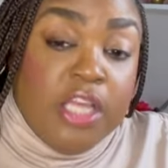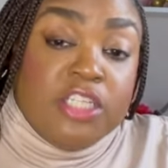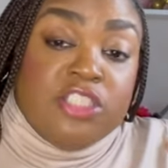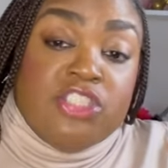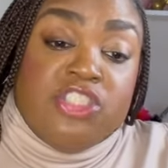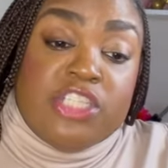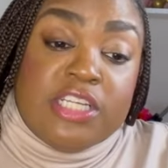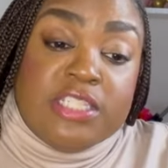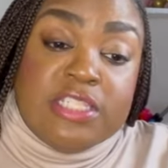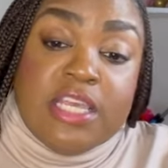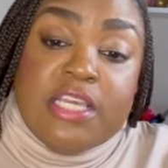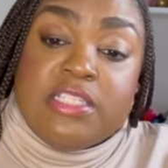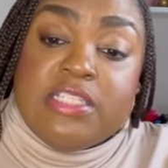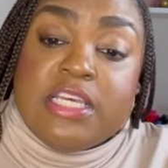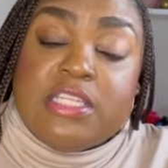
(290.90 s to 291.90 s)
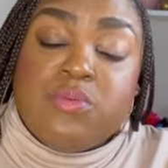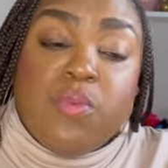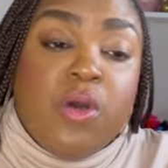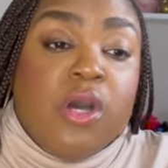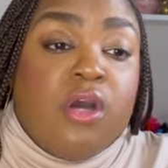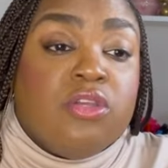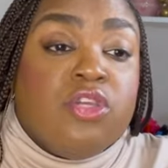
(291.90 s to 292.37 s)
Justine says,
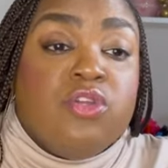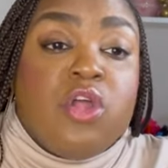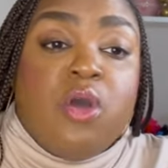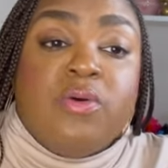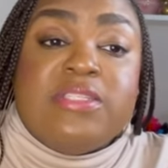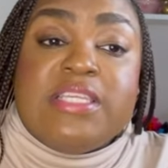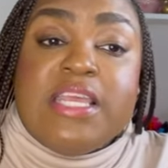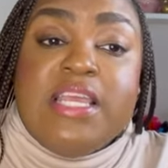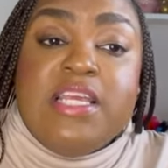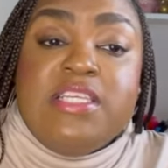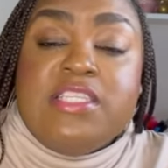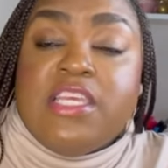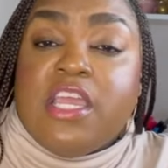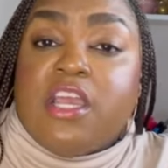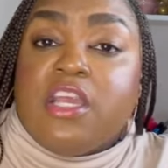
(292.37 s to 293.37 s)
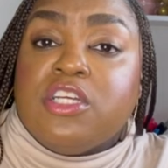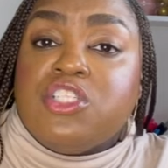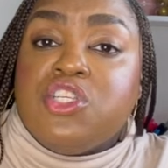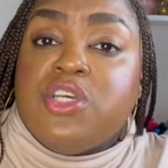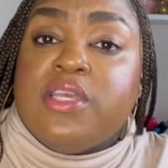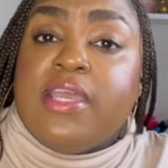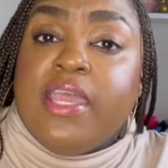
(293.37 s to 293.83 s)
well, you know, it's easier
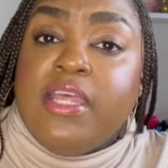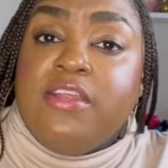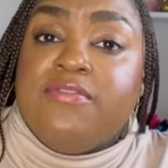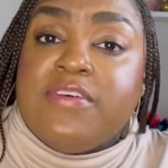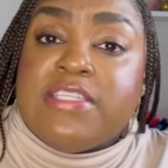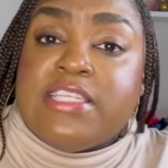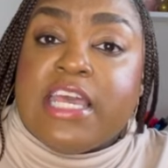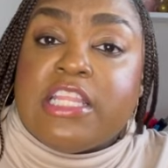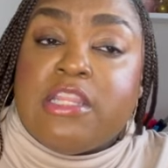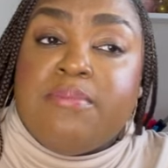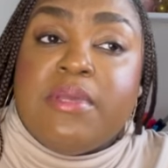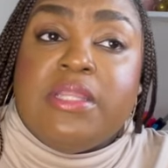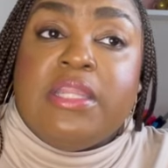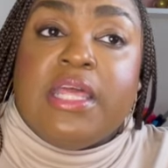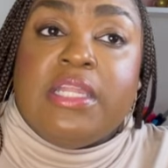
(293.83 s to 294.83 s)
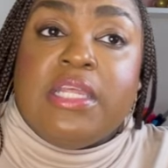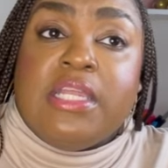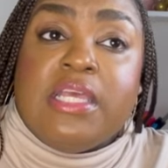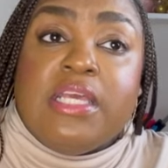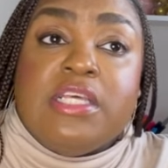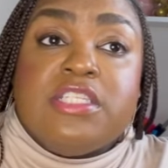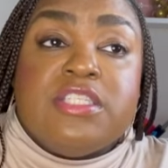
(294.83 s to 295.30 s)
to get a vasectomy than it
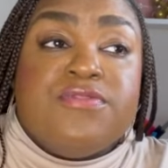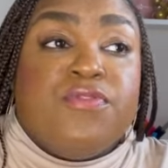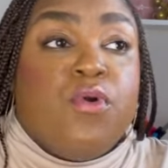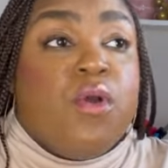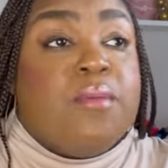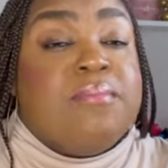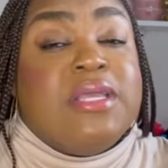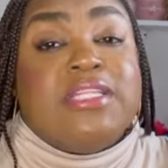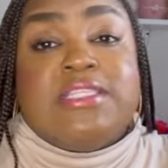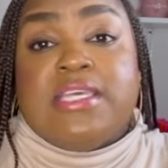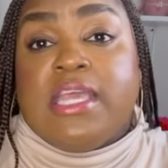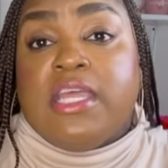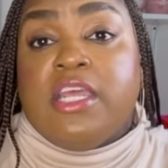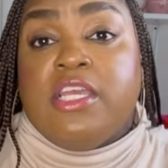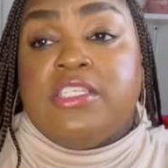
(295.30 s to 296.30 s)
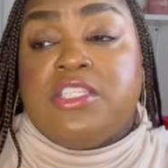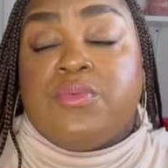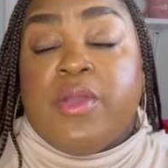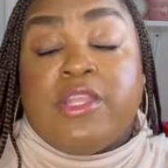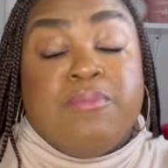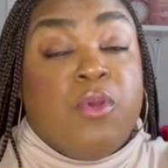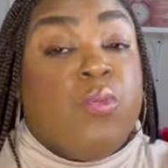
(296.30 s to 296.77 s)
is for me to get a
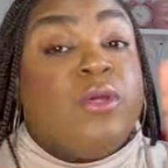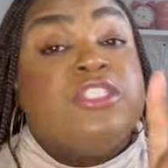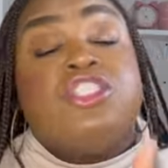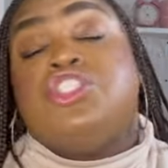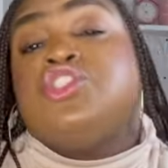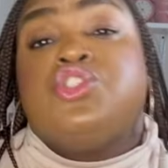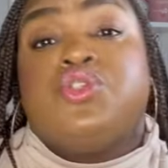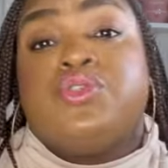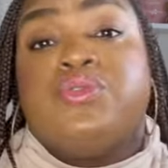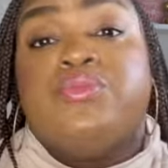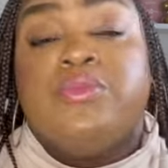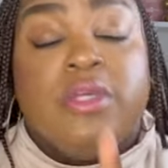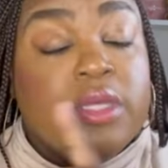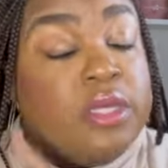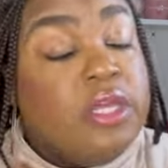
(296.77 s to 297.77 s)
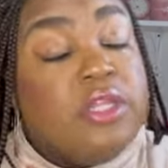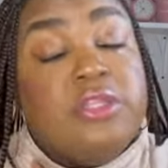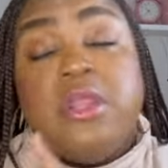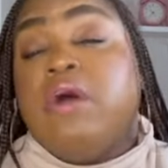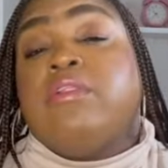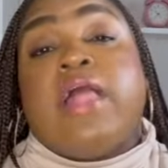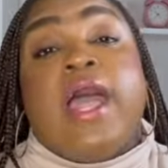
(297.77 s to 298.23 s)
hysterectomy, which is true.
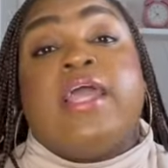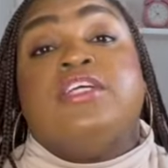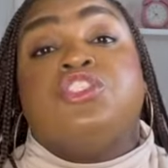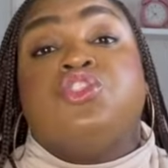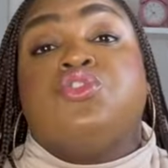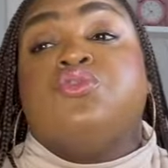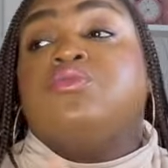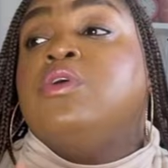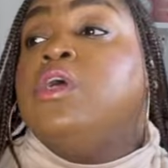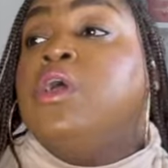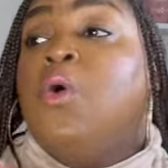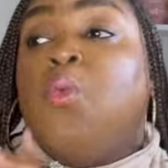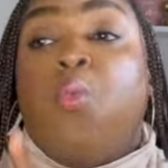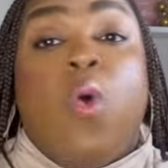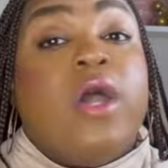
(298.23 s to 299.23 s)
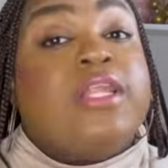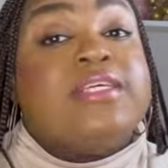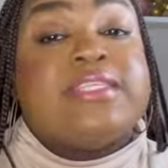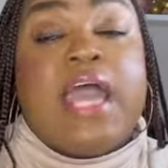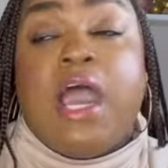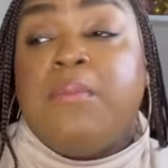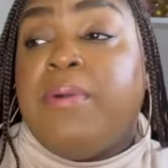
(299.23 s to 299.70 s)
No lie, it's true. One is
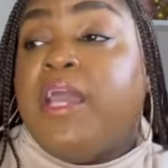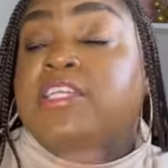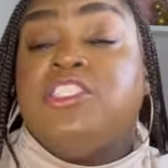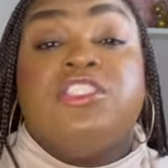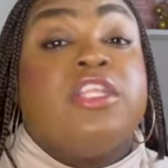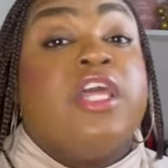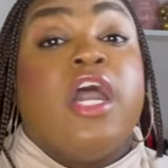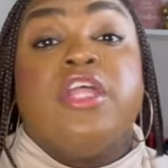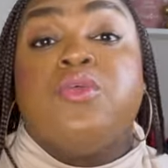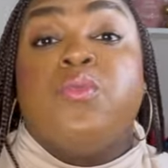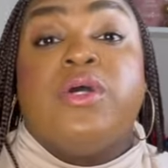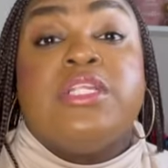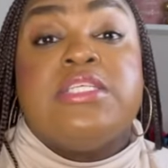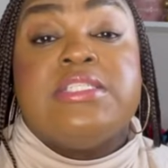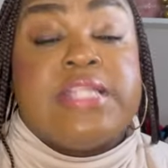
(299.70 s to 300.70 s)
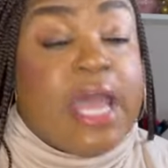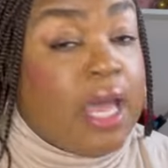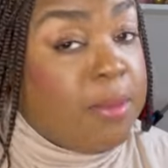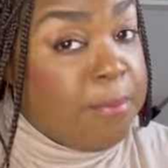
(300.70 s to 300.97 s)
outpatient, the other one is not.